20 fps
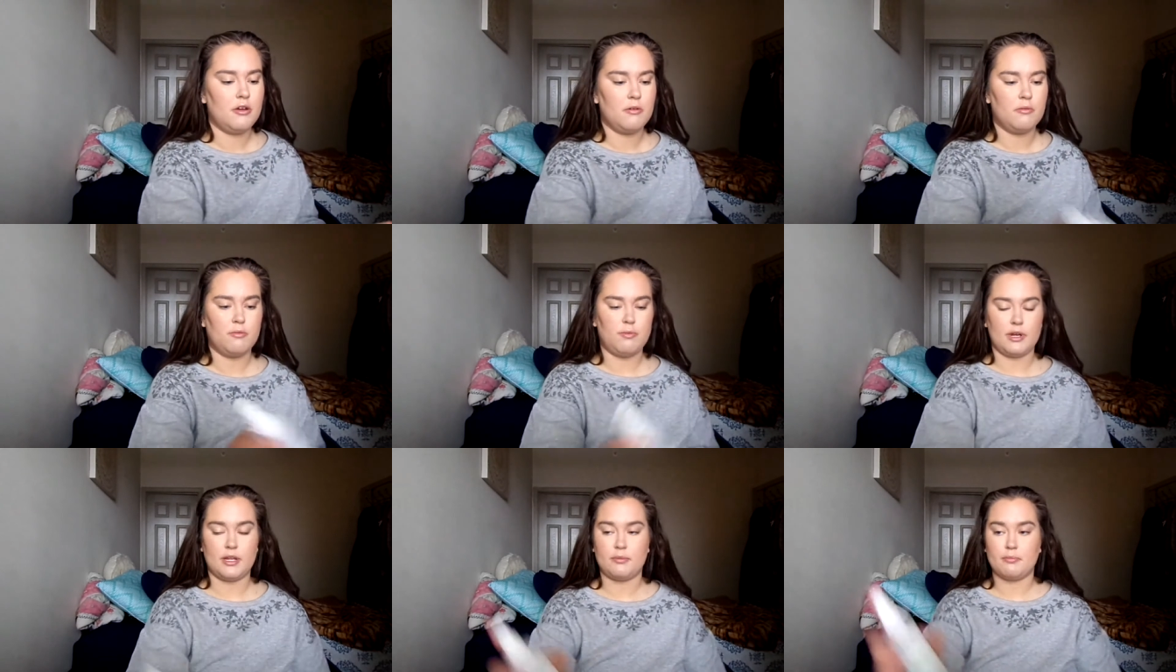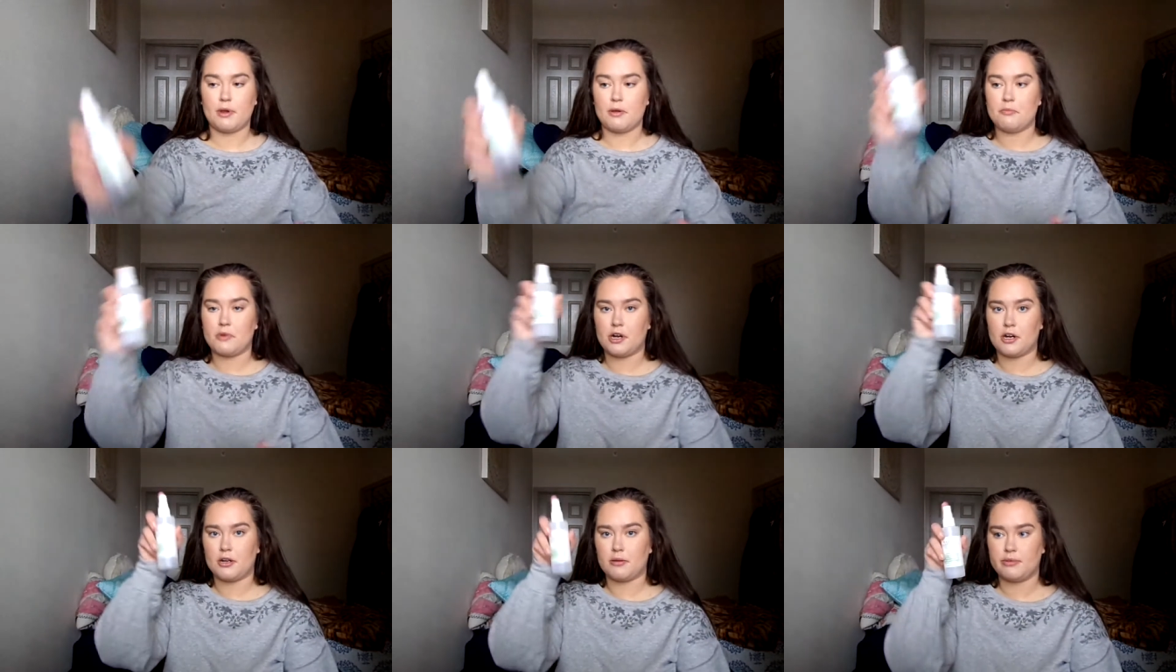with my
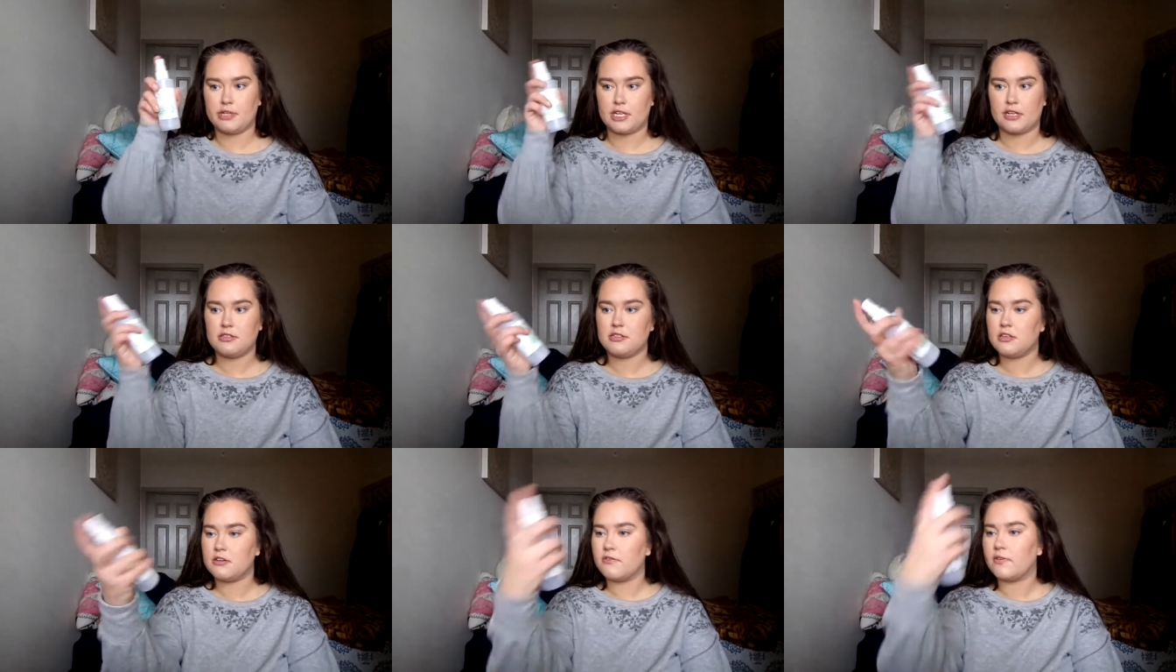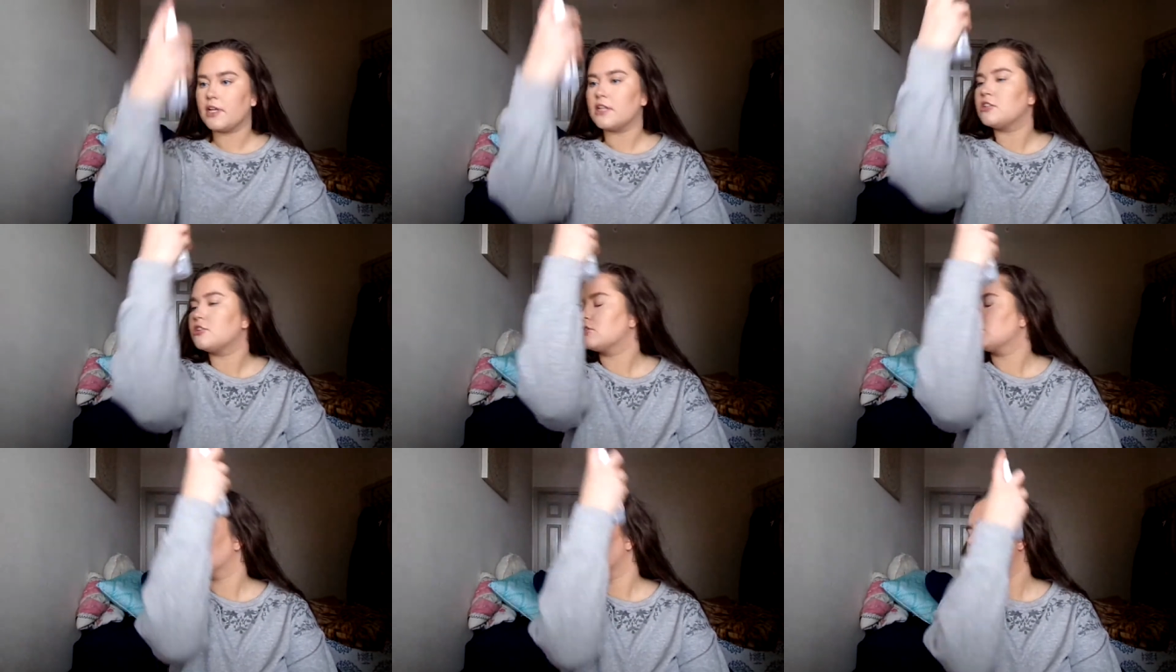Mario Badescu
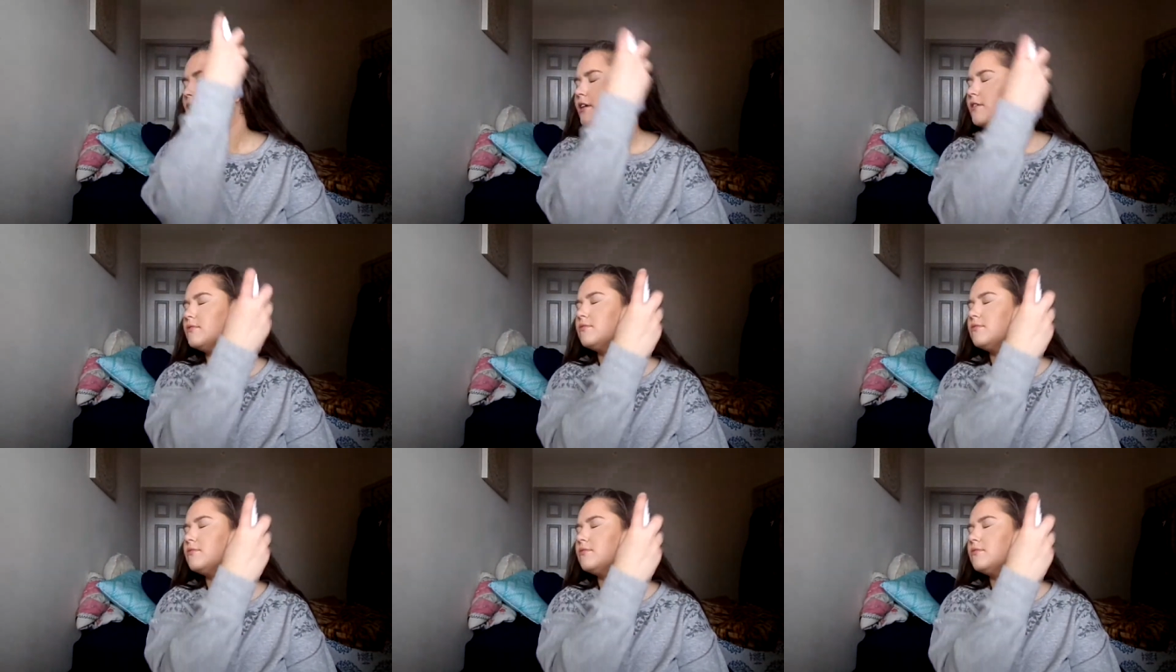facial spray.